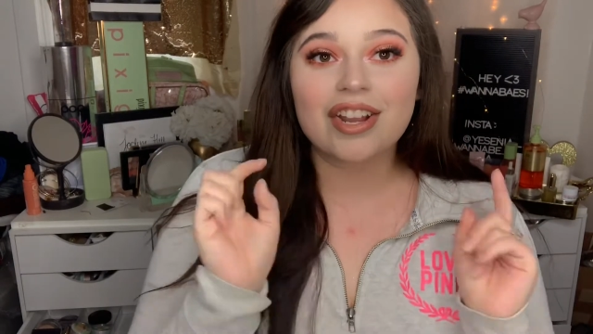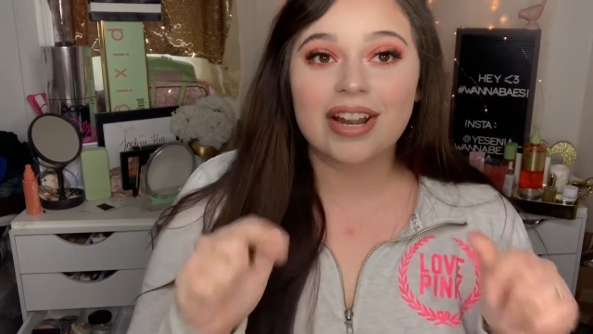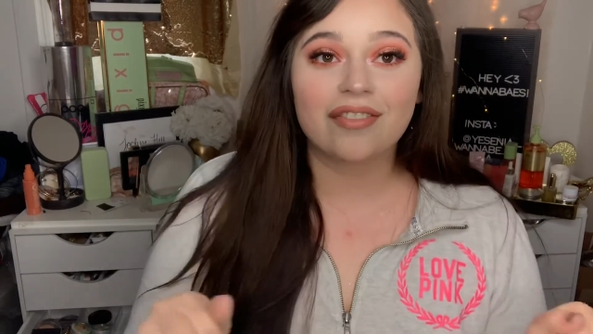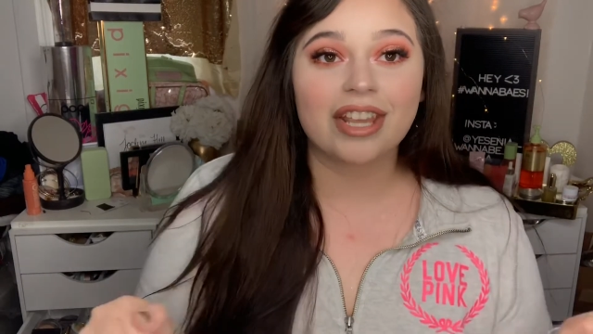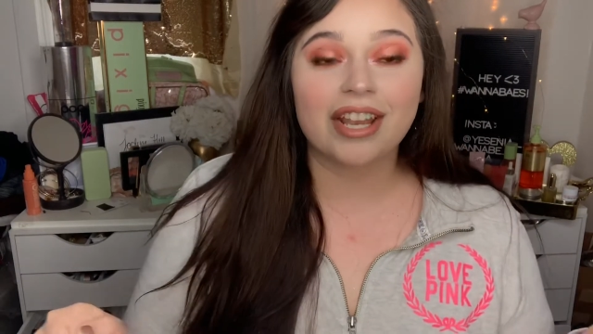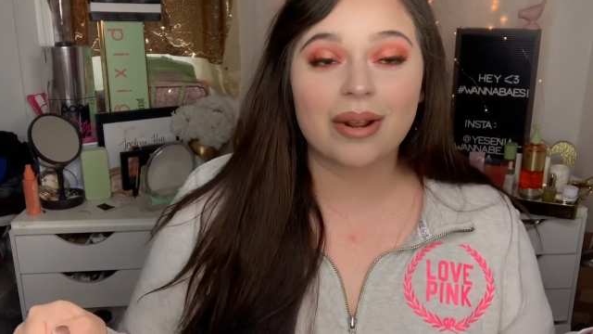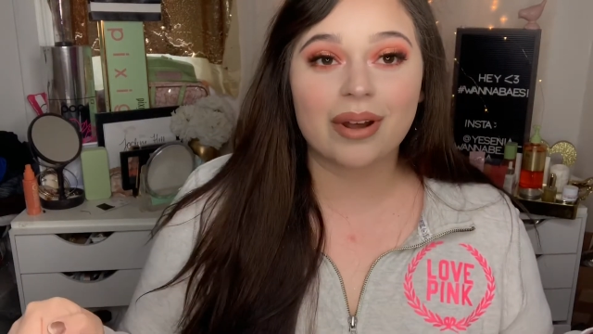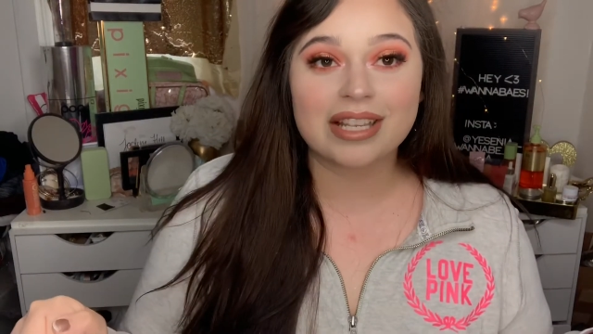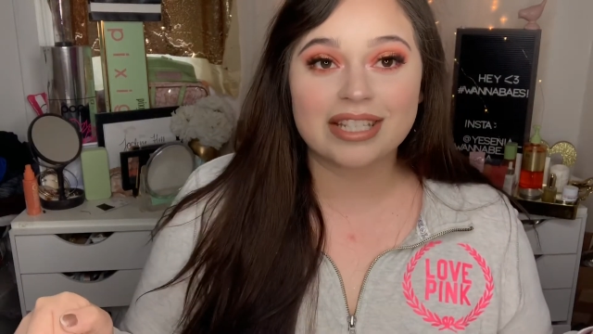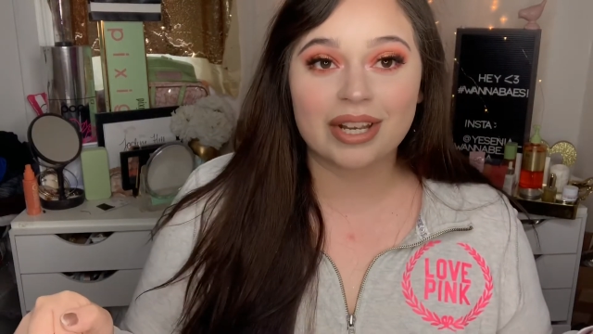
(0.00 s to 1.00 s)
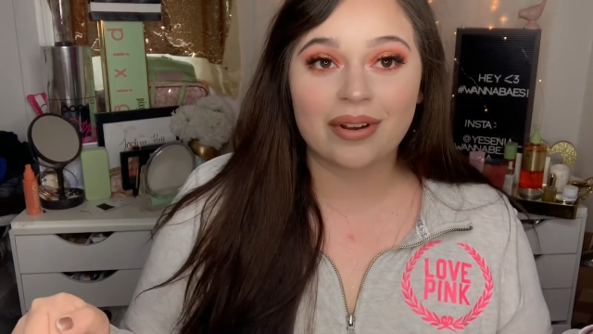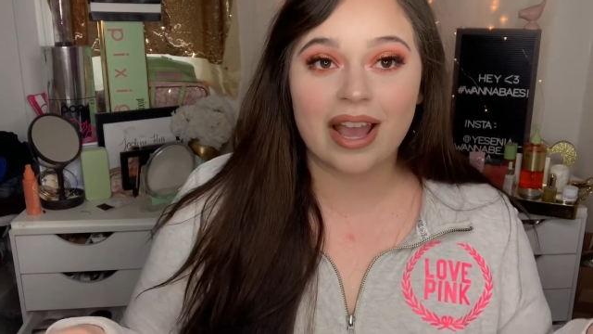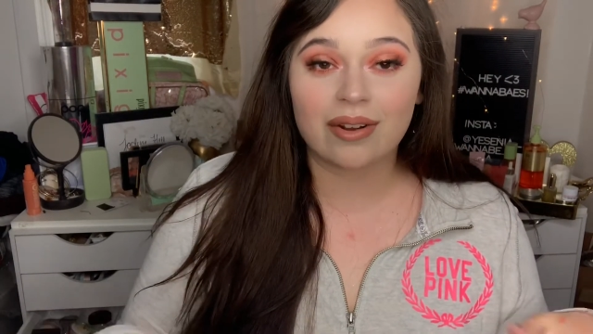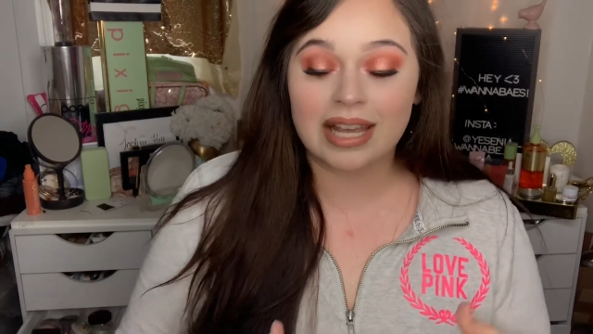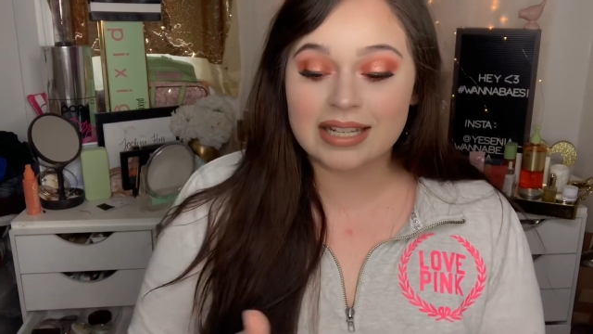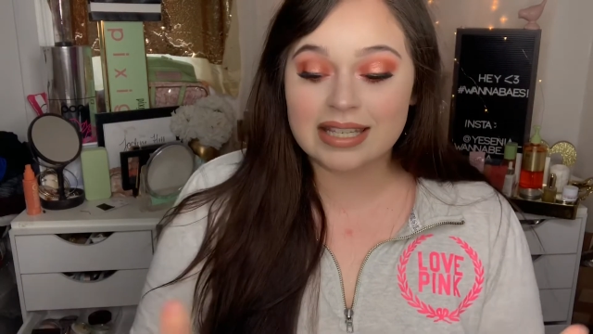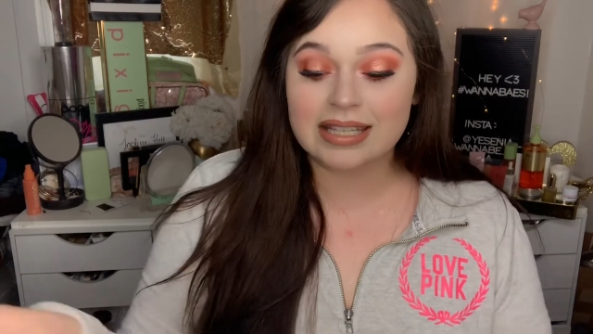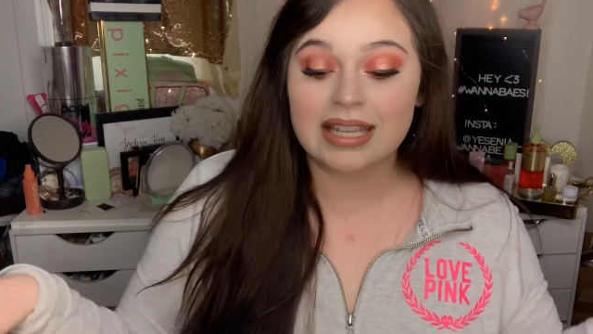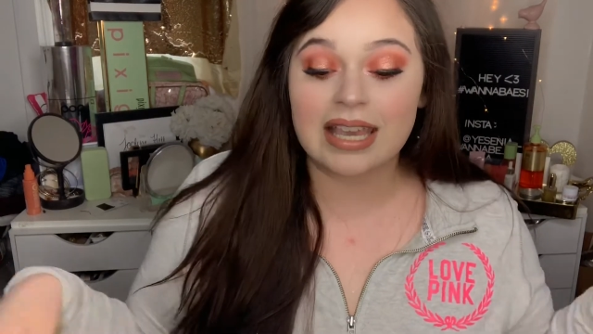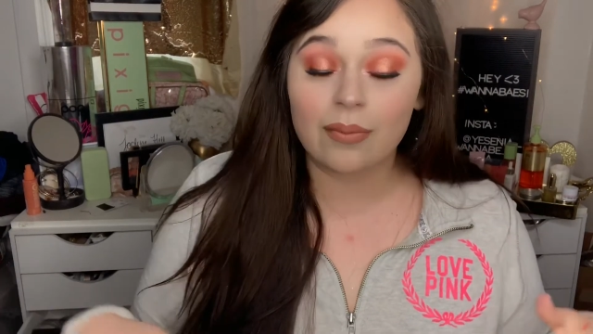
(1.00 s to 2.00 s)
You're definitely going to want to stick around and
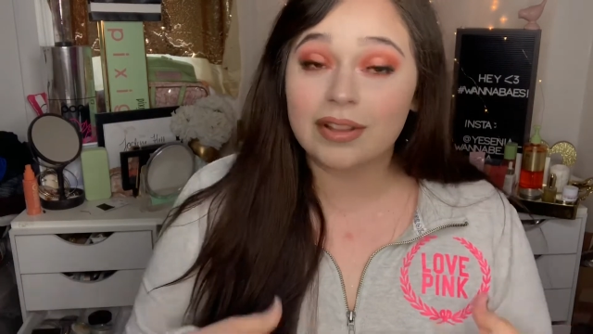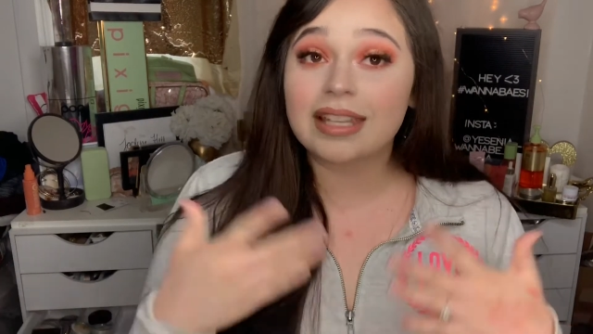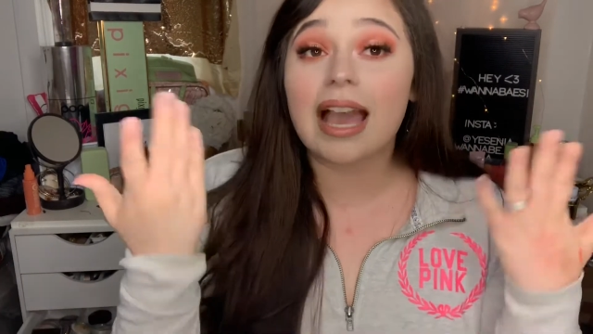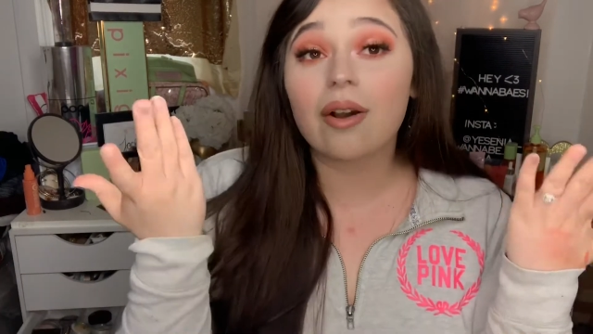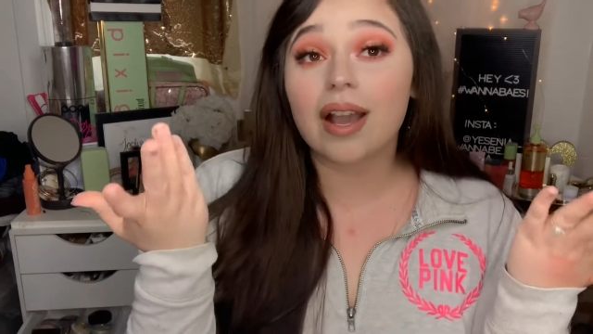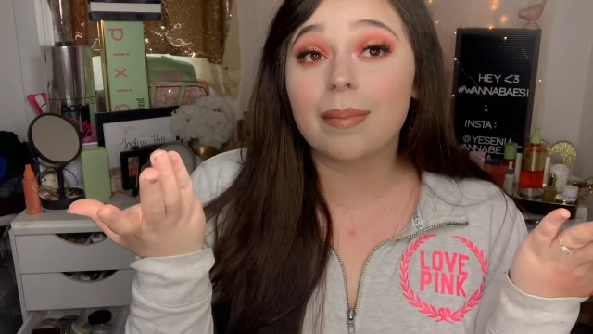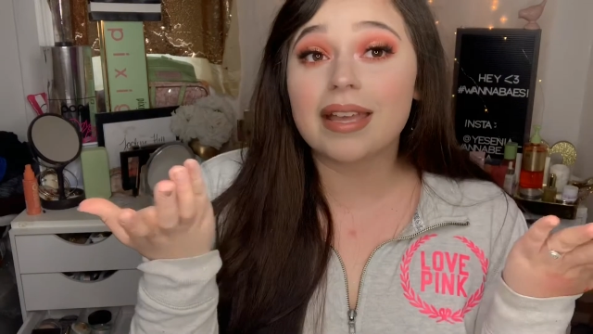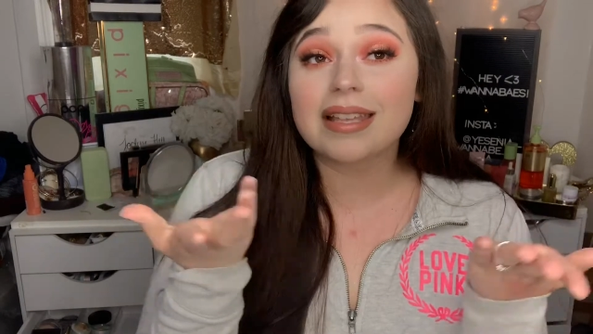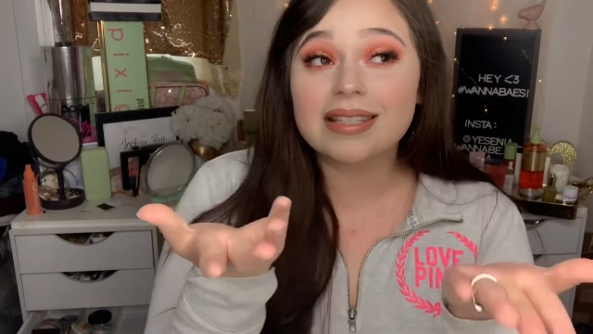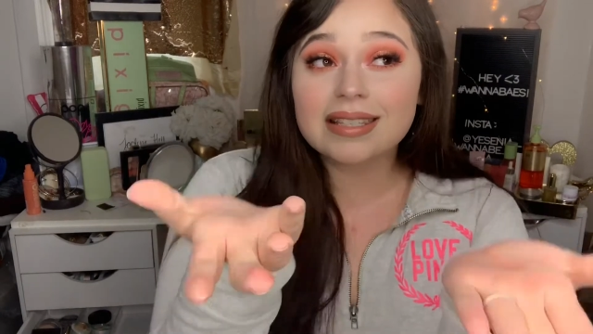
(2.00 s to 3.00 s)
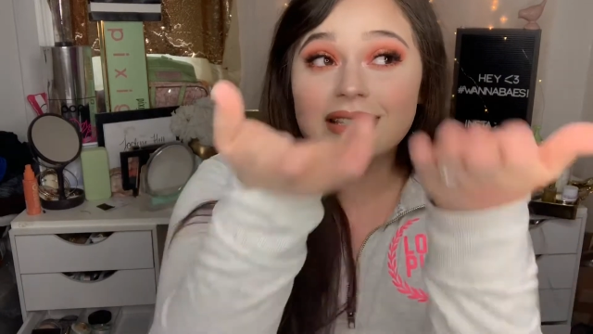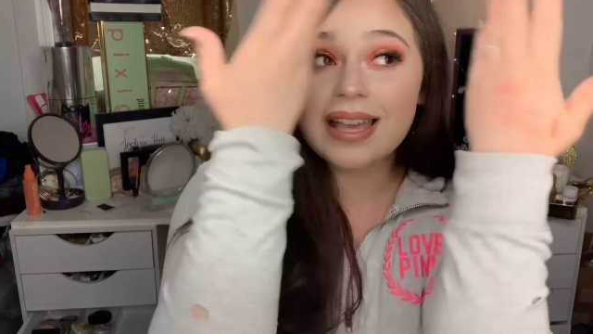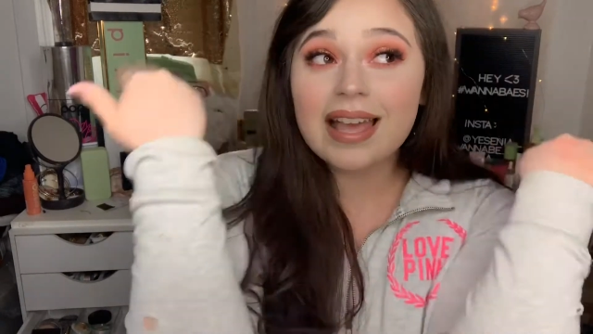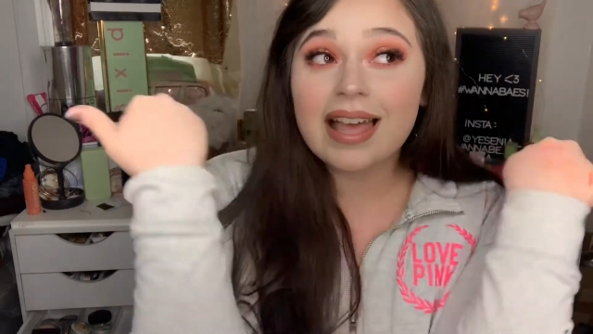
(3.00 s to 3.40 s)
see what the outcome is,